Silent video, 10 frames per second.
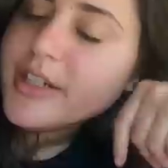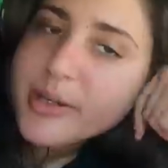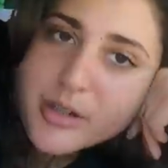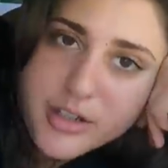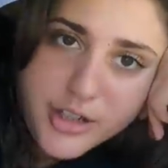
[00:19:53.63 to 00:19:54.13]

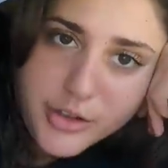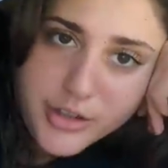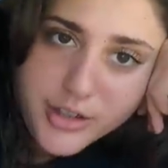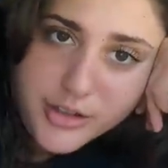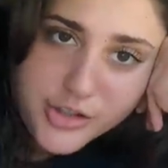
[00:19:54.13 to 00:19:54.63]
Yeah, we're gonna go
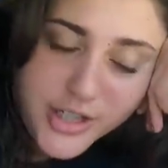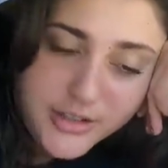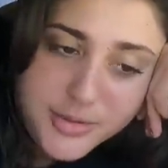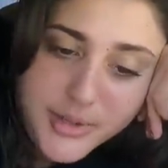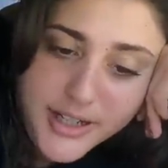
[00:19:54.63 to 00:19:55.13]
to another
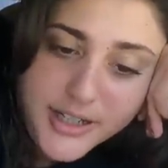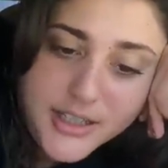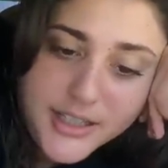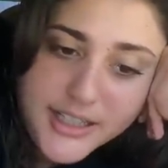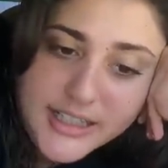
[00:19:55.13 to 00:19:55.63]
trout
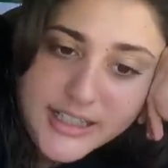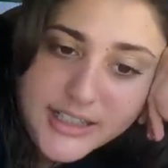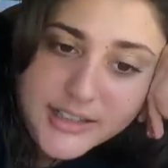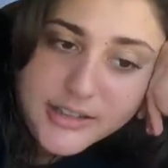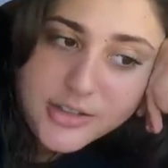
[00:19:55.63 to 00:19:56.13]
spot,
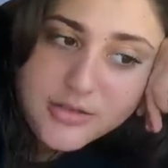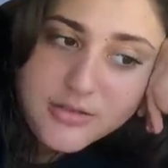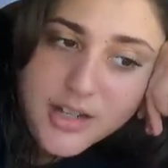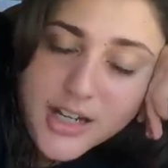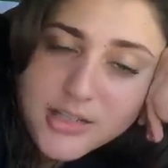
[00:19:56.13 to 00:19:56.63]
and
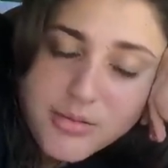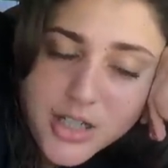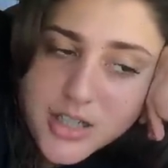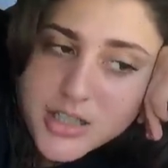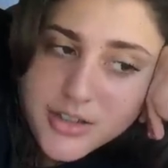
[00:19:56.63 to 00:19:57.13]
I just
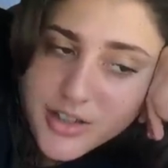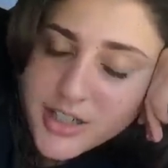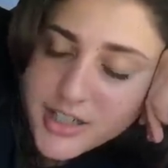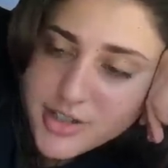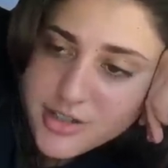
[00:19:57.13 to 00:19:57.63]
want to see if I
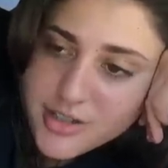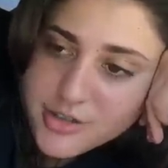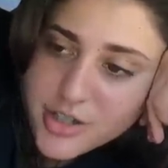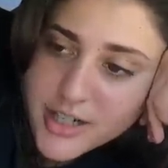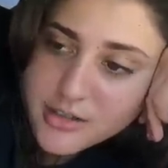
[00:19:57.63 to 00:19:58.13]
can catch
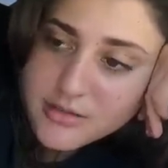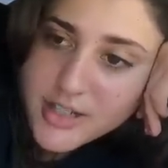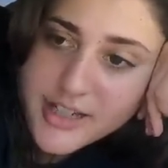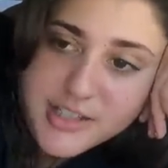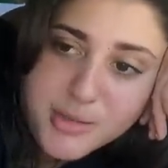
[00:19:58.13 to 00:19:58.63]
another trout
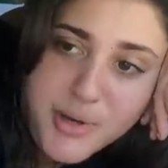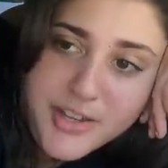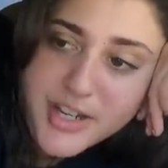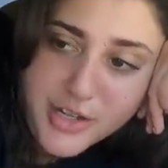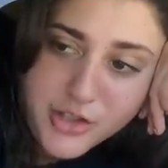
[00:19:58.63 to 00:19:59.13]
at a
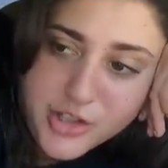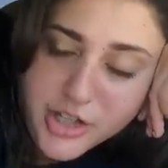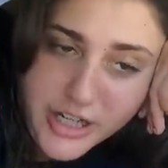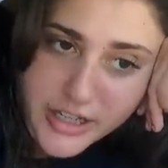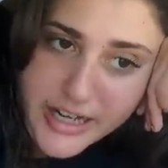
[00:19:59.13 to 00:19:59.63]
spot that I was
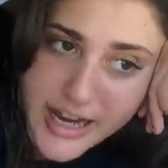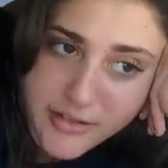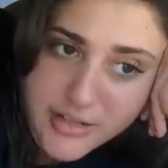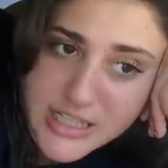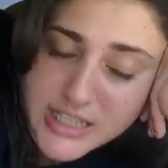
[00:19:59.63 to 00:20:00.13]
struggling
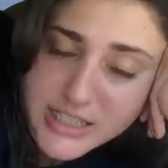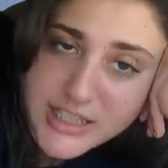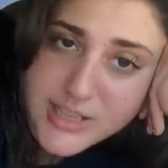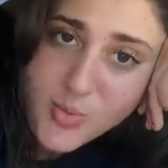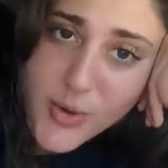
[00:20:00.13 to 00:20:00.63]
at recently as